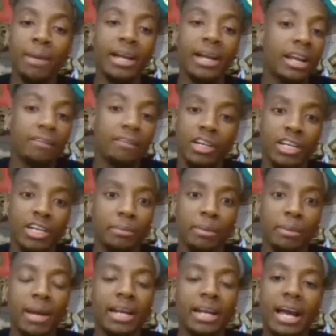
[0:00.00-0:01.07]
It might never come.
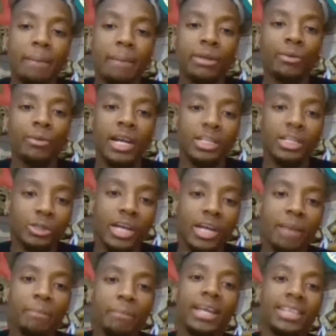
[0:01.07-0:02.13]
It might not be right. You
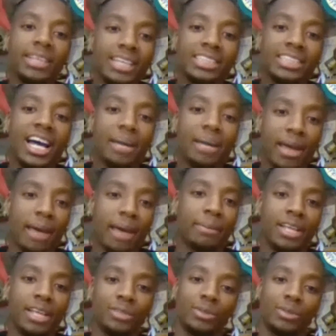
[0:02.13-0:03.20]
got to make that time
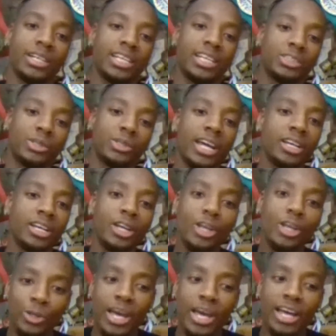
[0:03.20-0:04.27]
happen. That's what it is. You
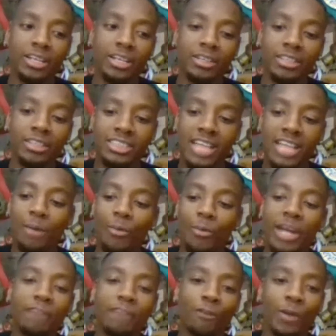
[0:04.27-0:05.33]
gotta stop
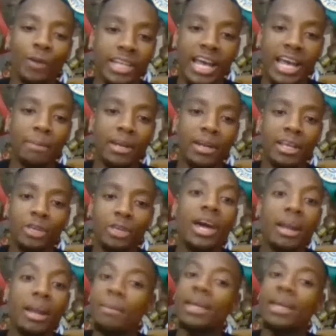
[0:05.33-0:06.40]
waiting for it to happen, and you
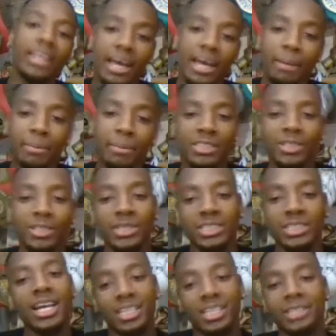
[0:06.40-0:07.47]
got to make it happen. So
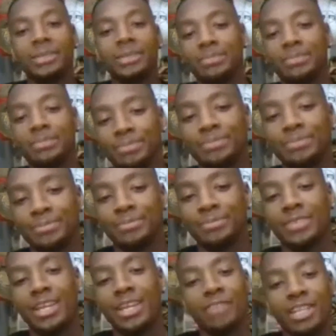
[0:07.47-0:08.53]
exactly.
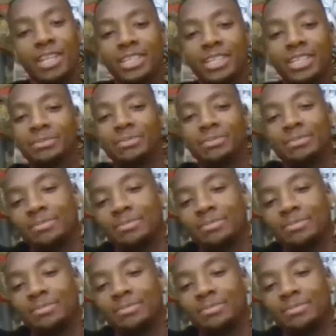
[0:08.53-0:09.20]
Definitely.